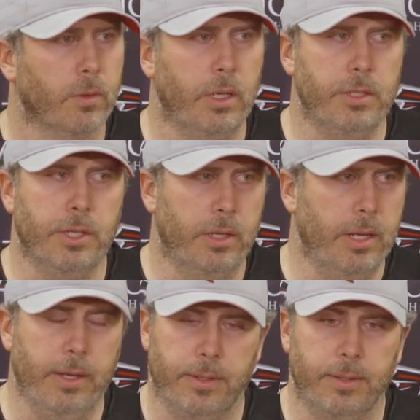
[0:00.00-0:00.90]
Prepared? He's here
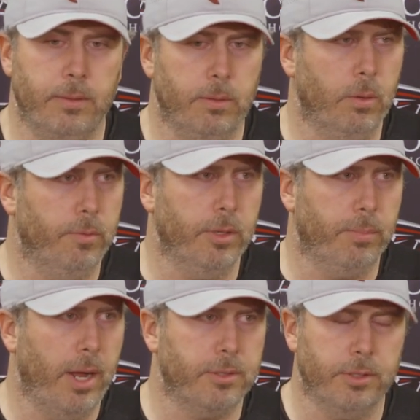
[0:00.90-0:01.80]
today and hopefully
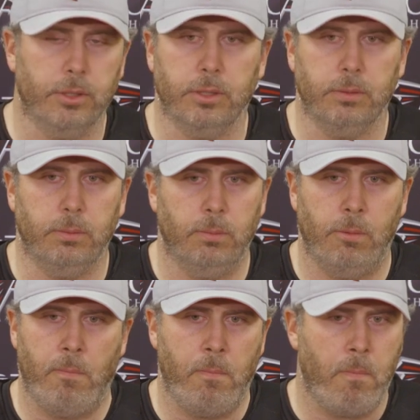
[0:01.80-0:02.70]
practices and
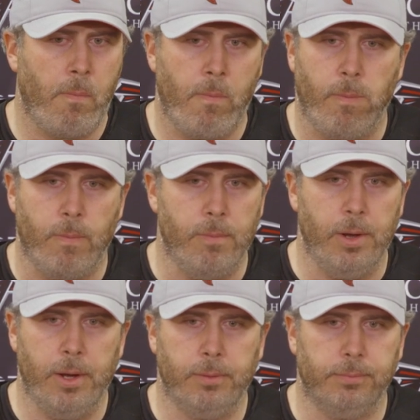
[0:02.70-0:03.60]

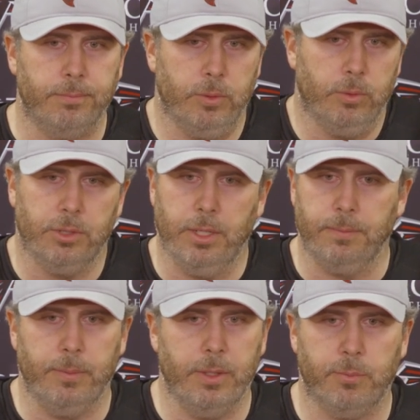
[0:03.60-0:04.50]
um, as we said,
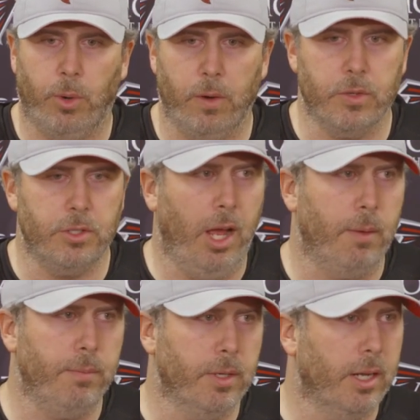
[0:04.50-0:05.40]
and that's part of this
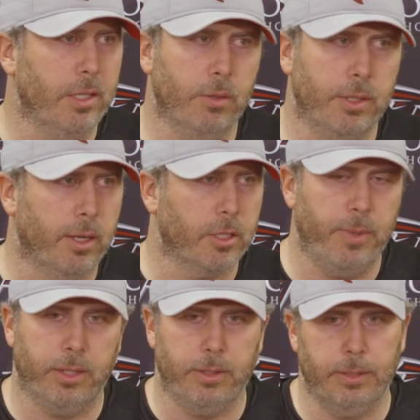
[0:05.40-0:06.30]
job. You got to deal with the
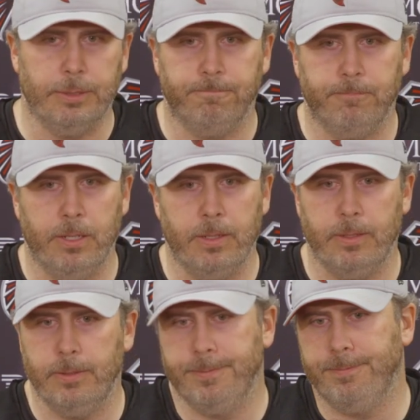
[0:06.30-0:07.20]
unexpected and,
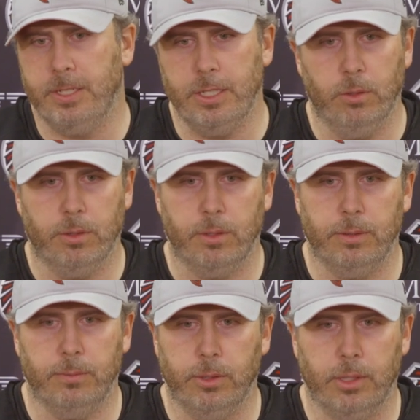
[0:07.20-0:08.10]
and deal with the
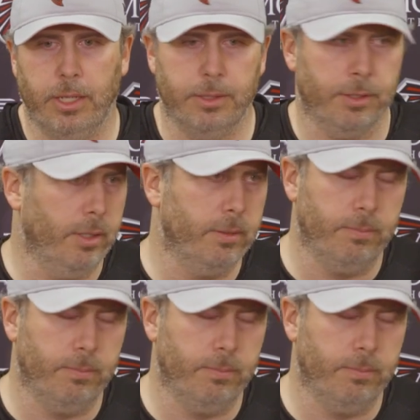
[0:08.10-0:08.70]
with the, as it